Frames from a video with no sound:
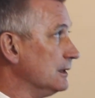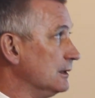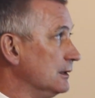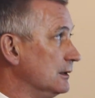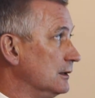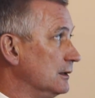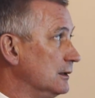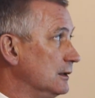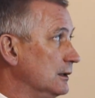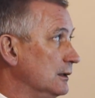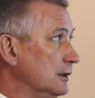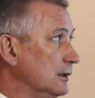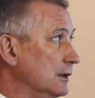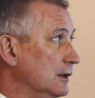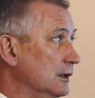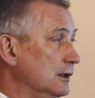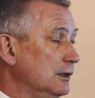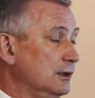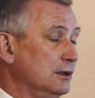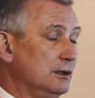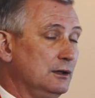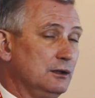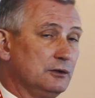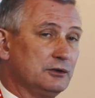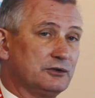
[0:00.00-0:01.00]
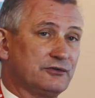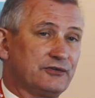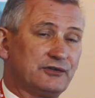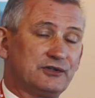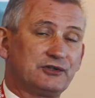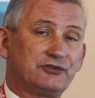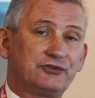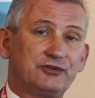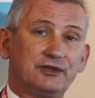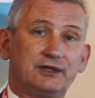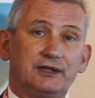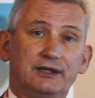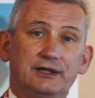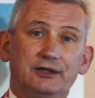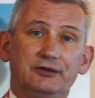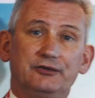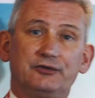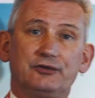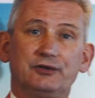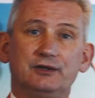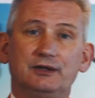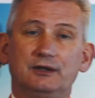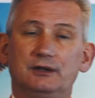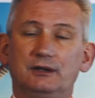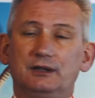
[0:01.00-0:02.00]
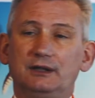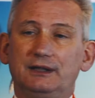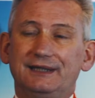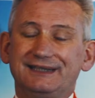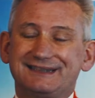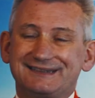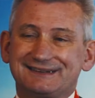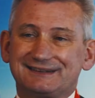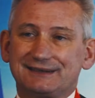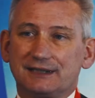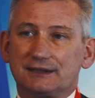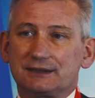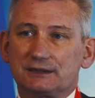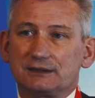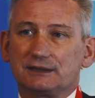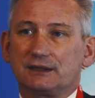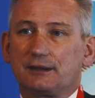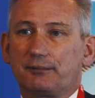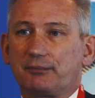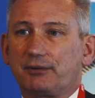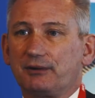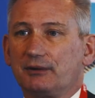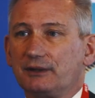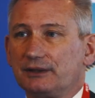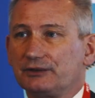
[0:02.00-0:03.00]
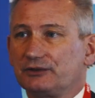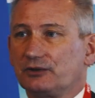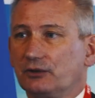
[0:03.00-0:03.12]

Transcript: solution consists of three core